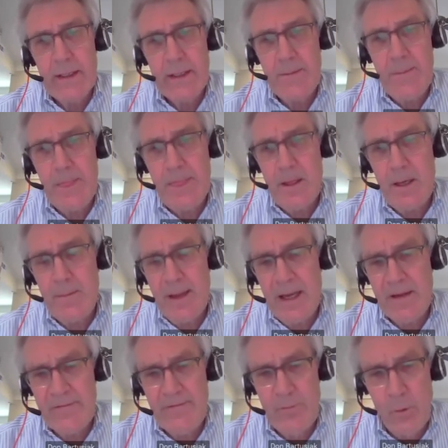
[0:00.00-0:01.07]
Um,
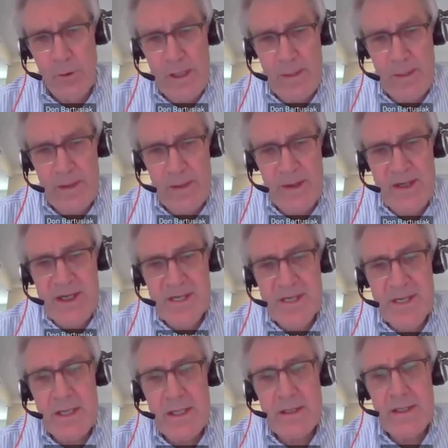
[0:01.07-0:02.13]
about
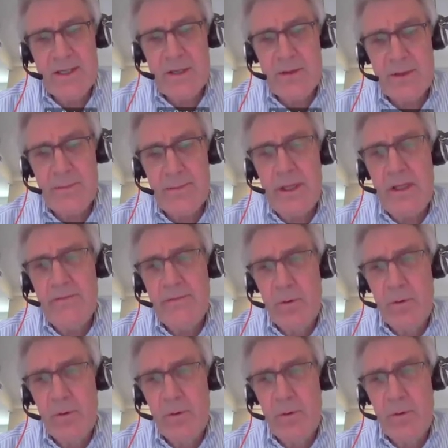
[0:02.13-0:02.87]
40% is going to be